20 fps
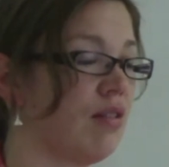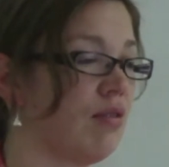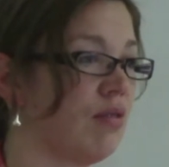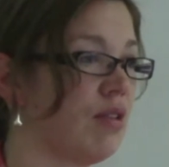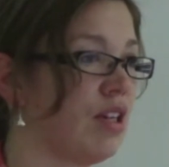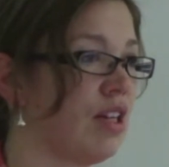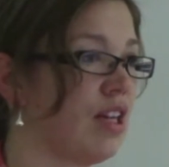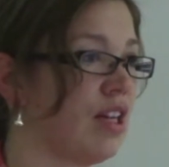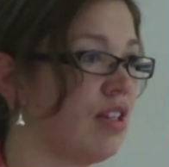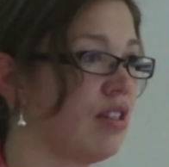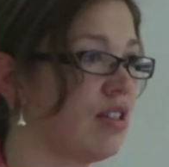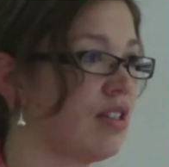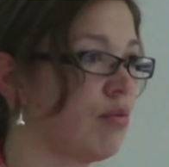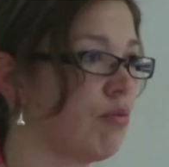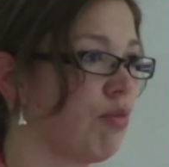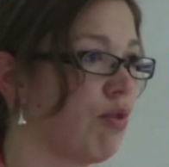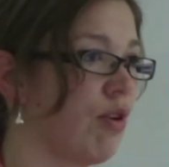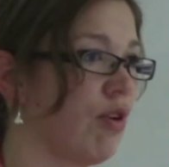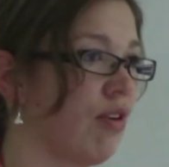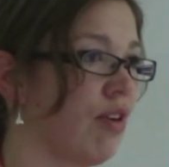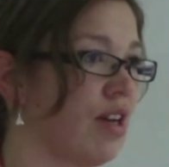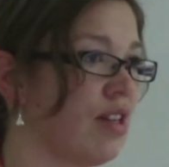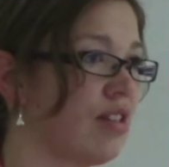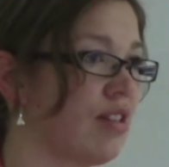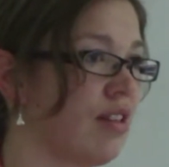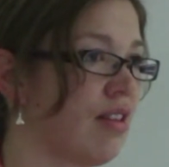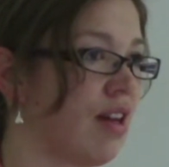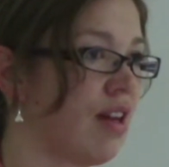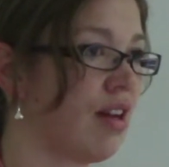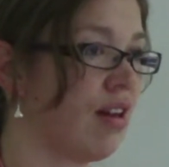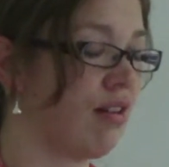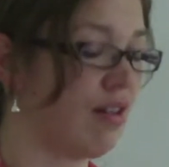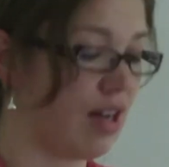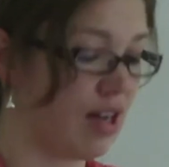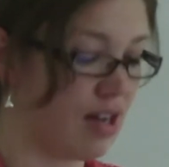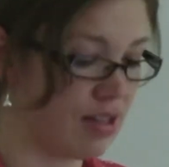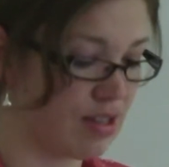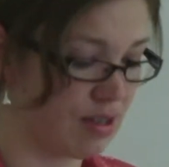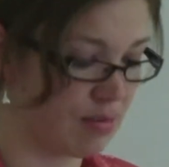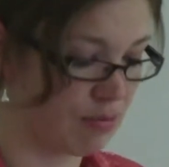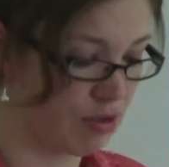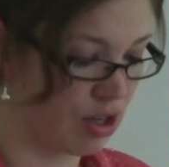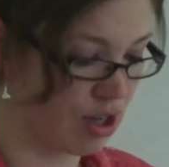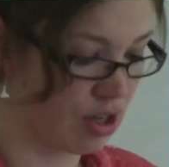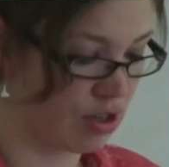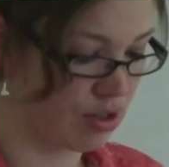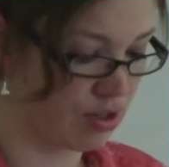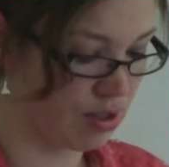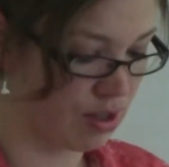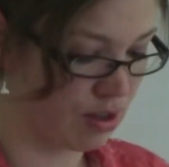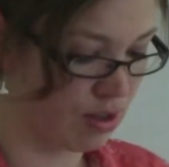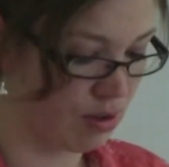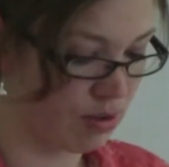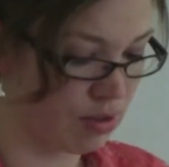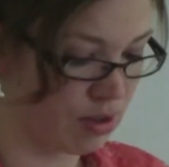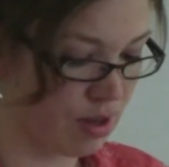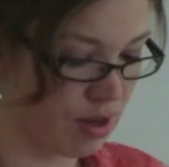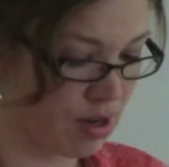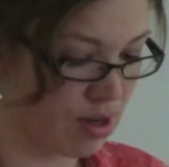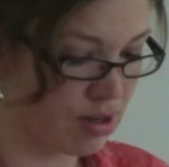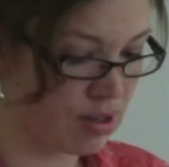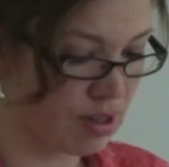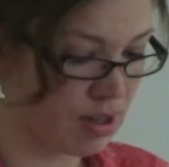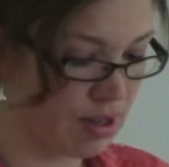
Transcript: we need some progress in that area, some changes in those laws.